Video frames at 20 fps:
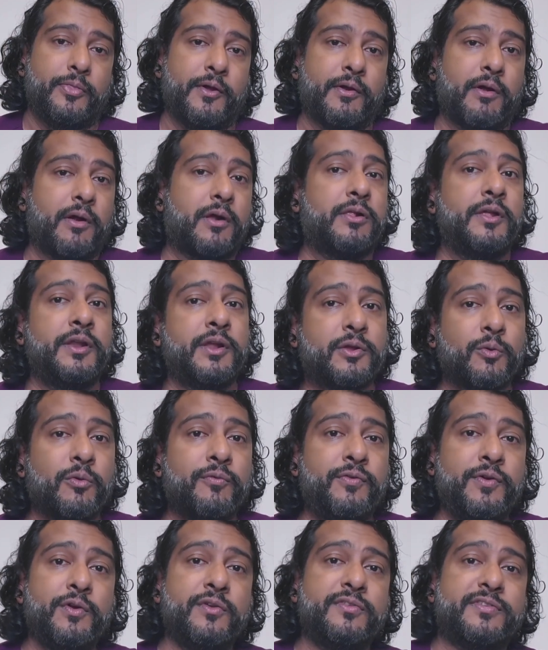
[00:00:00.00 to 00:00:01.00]
are clinical
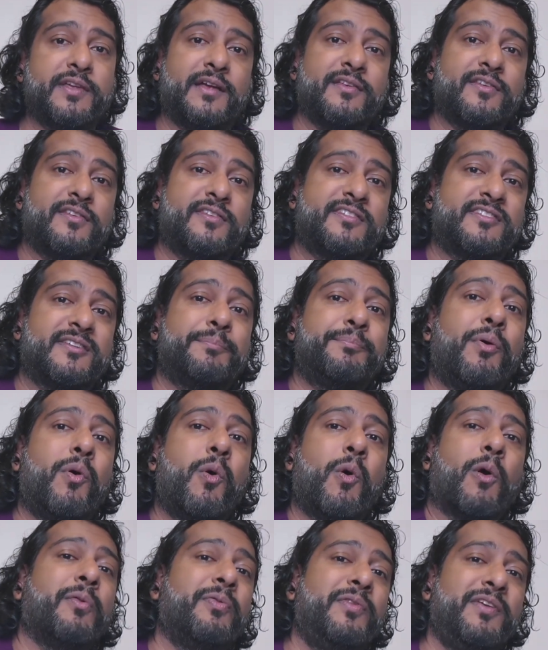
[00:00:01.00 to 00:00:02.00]
reviews that
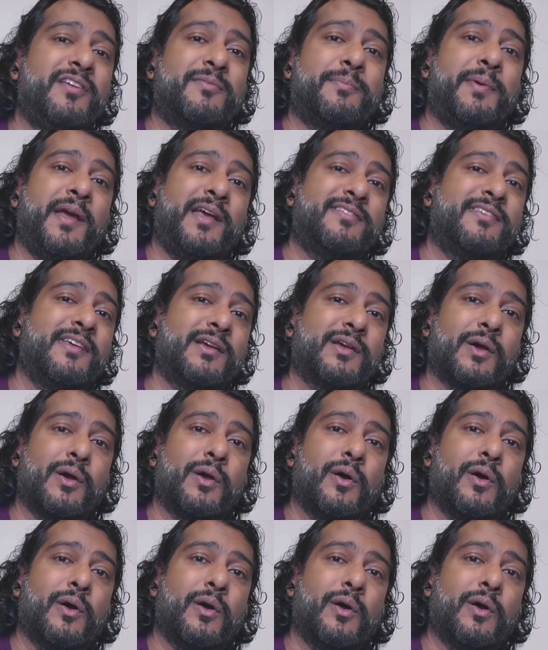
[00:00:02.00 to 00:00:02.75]
support these basic